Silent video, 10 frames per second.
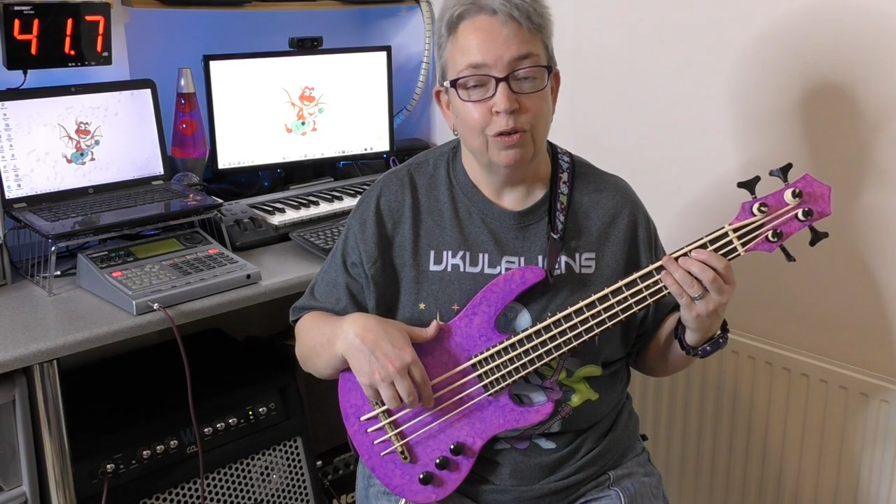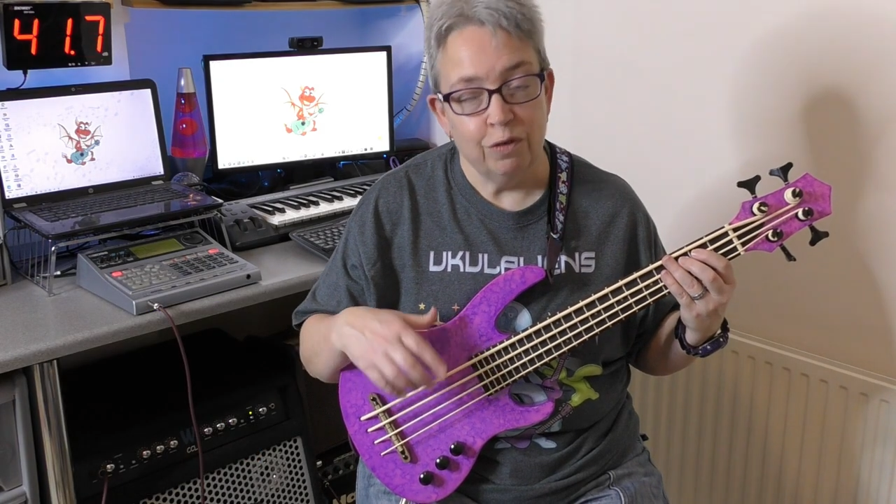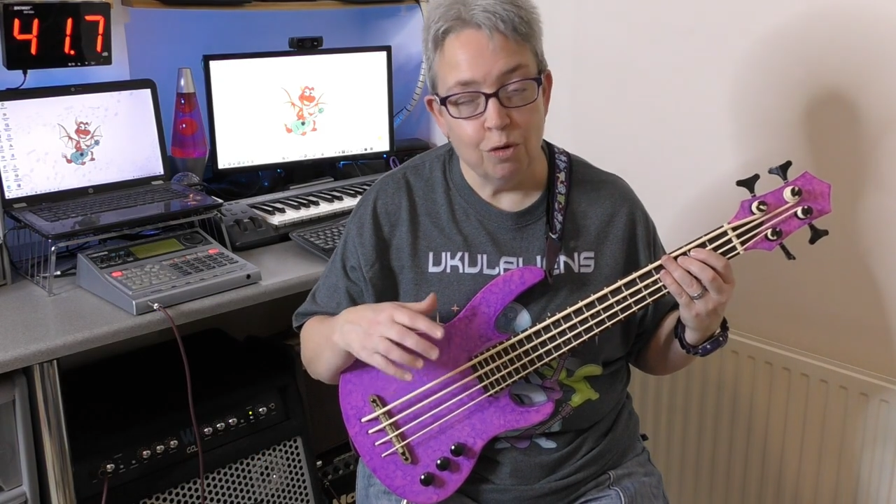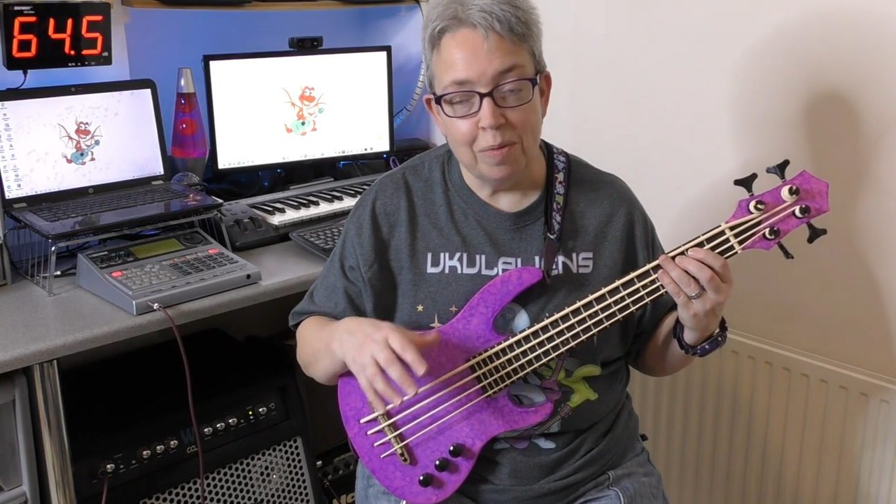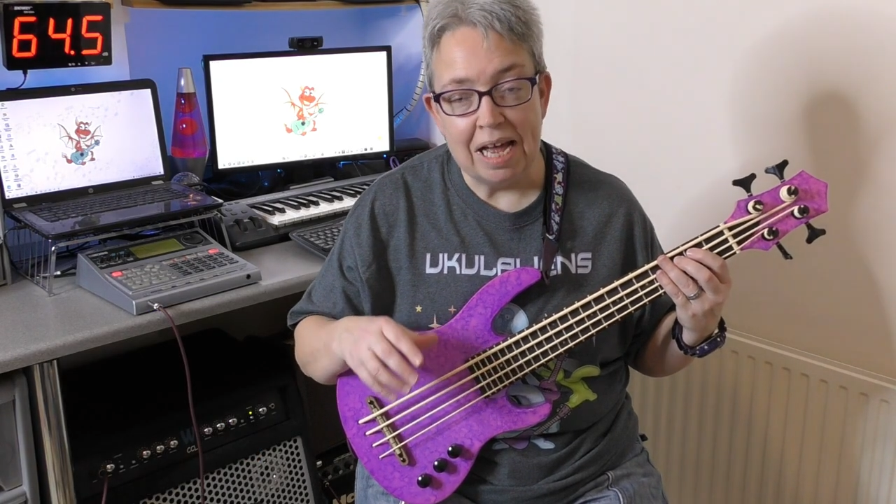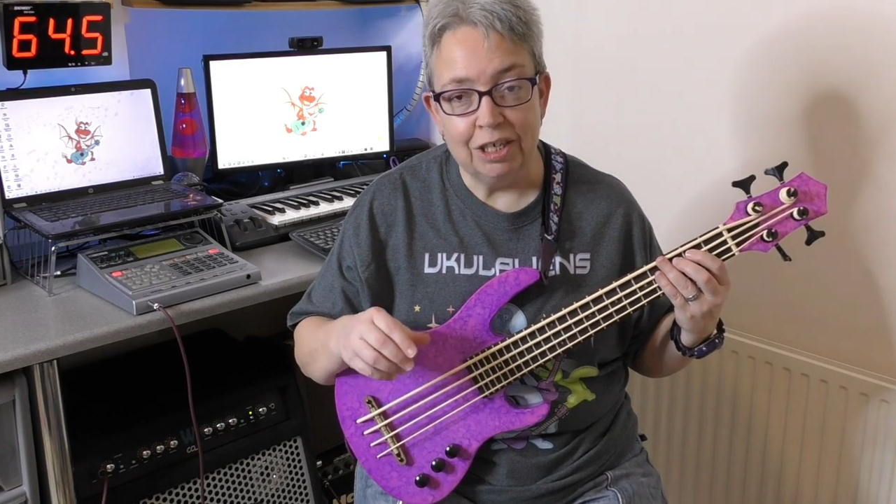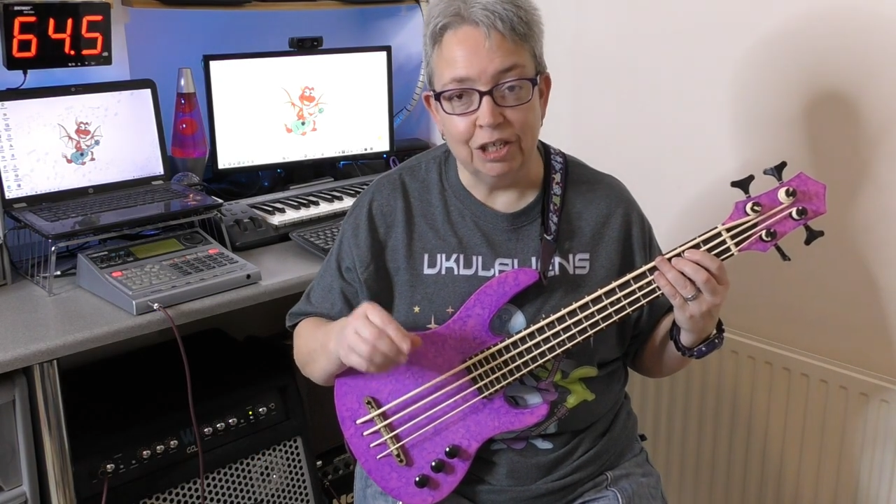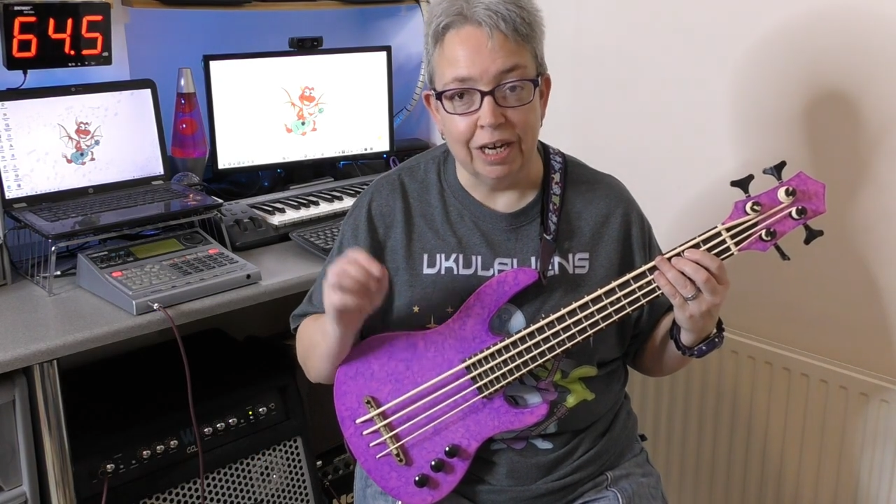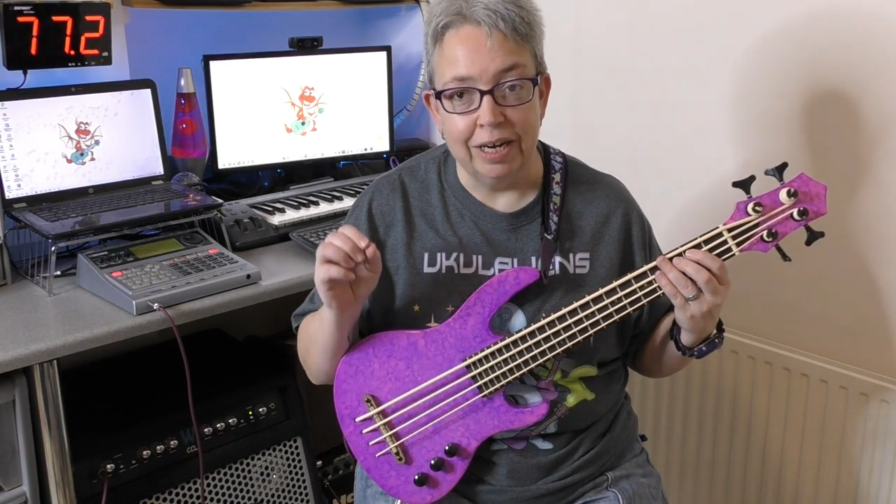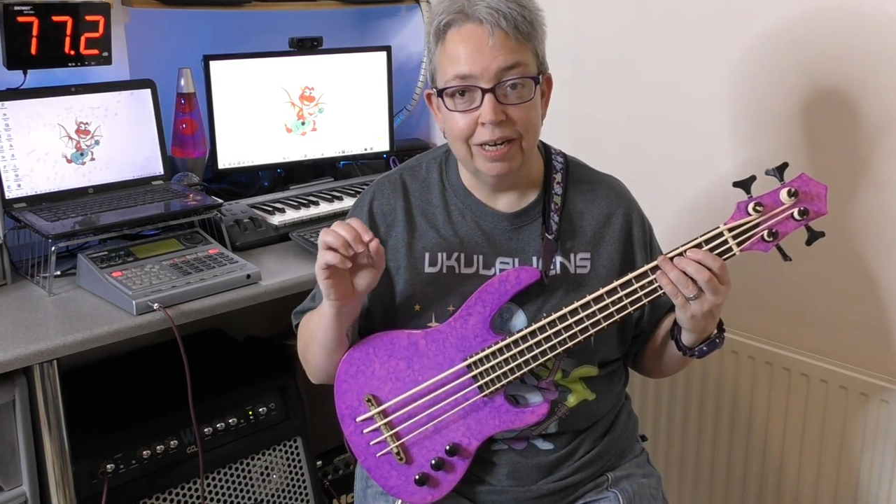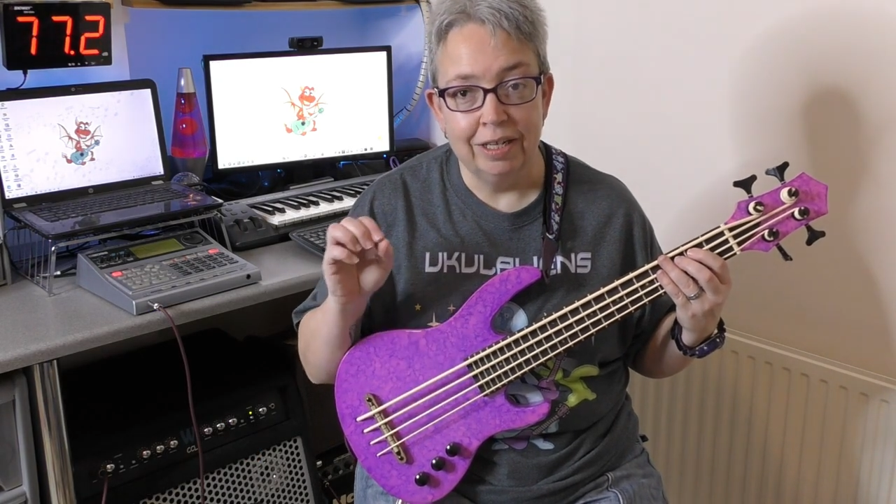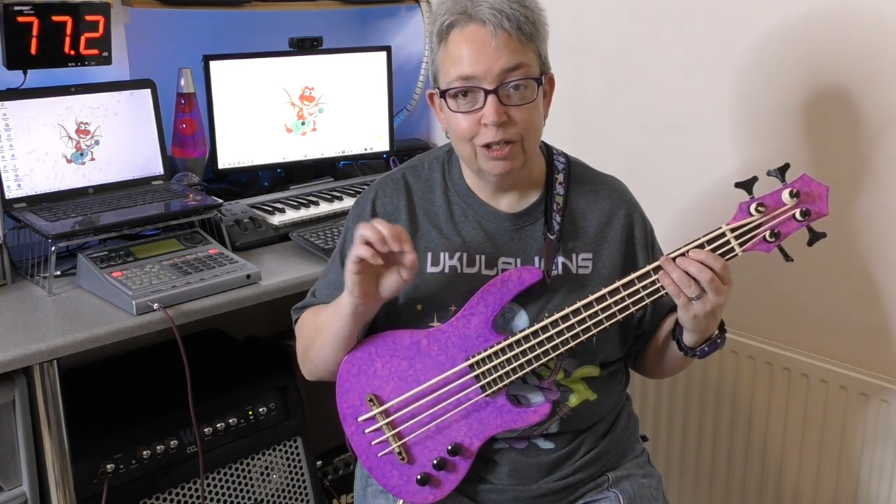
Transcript: if you imagine